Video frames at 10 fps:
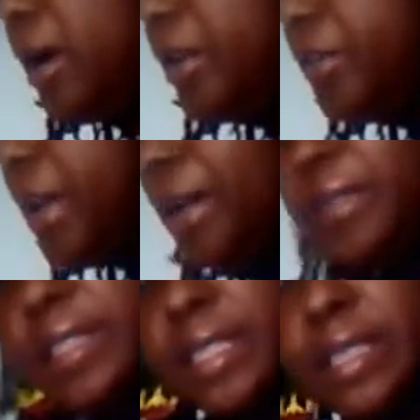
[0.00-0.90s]
or if you have
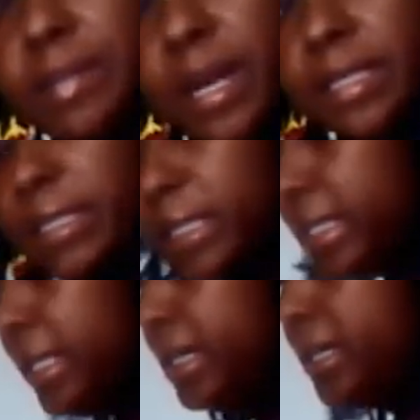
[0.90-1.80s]
cinnamon
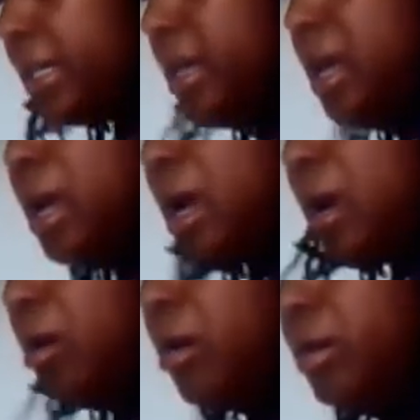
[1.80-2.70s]
stick
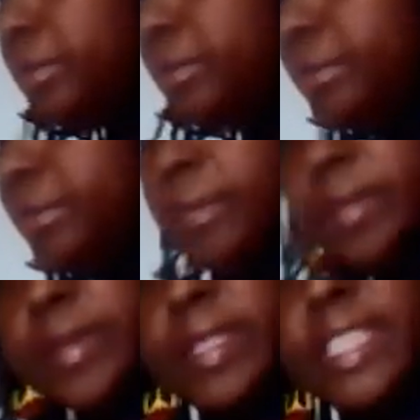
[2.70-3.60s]
or
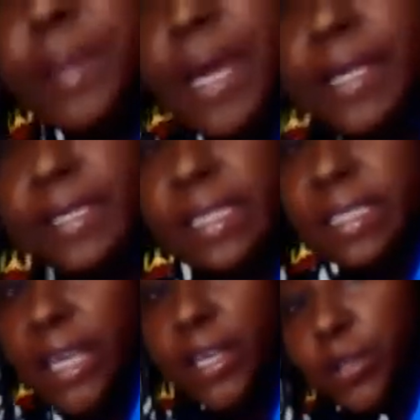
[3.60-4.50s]
spices
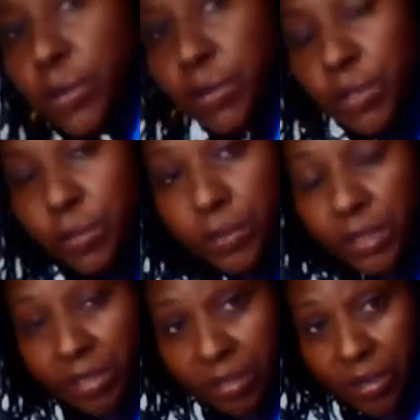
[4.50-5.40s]
that you use to
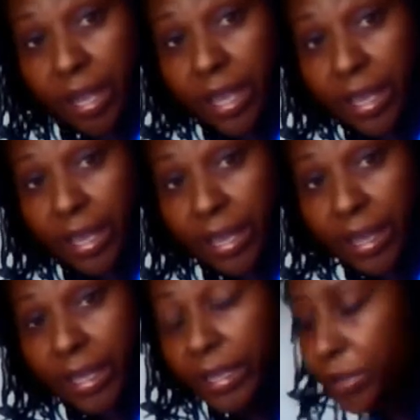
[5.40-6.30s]
put in your
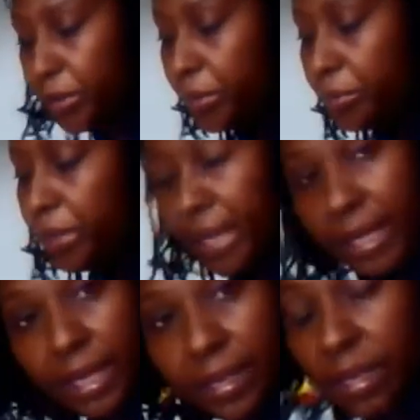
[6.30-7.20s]

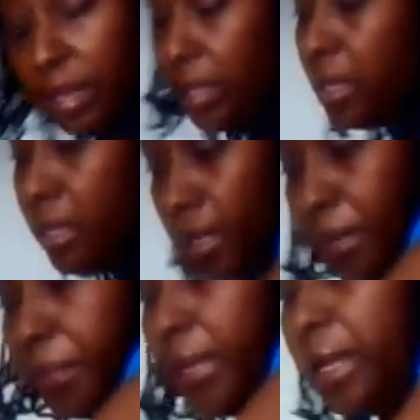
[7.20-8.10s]
baking, you
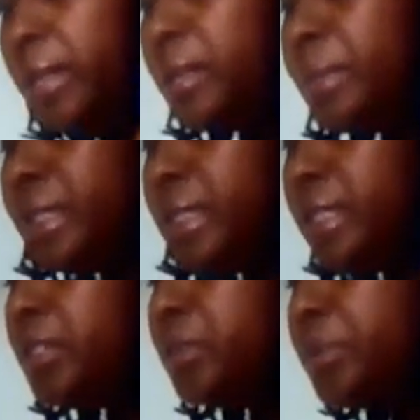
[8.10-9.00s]
can put a little bit in
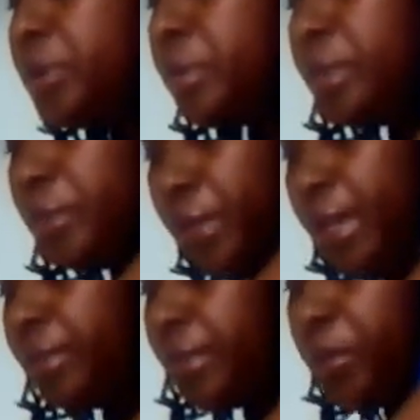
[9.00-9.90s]
it to bring up the
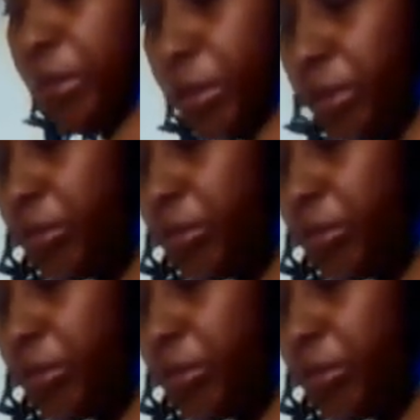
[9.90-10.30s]
flavor when you're